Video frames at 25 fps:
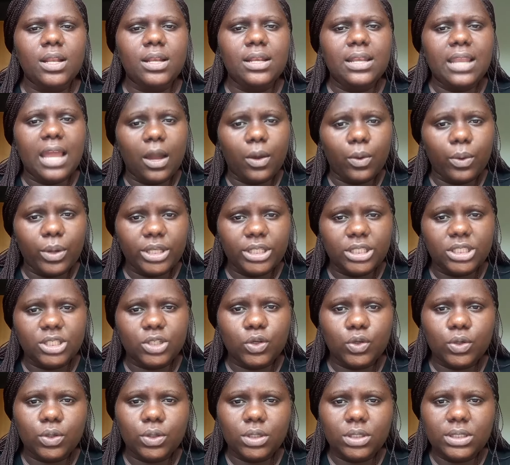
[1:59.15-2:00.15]
language
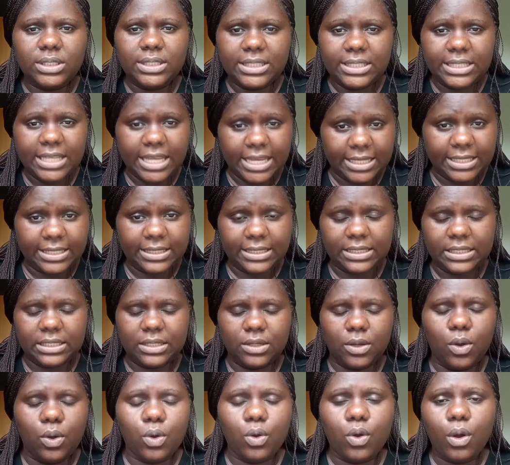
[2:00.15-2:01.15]

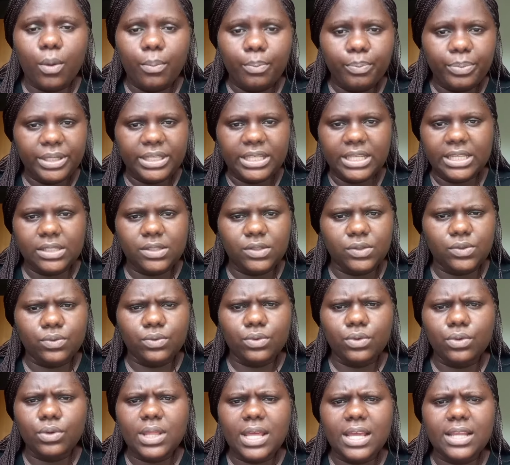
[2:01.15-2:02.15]
test or competence, to
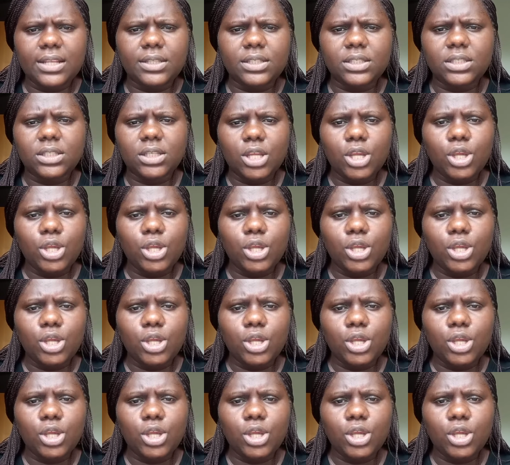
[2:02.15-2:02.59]
know that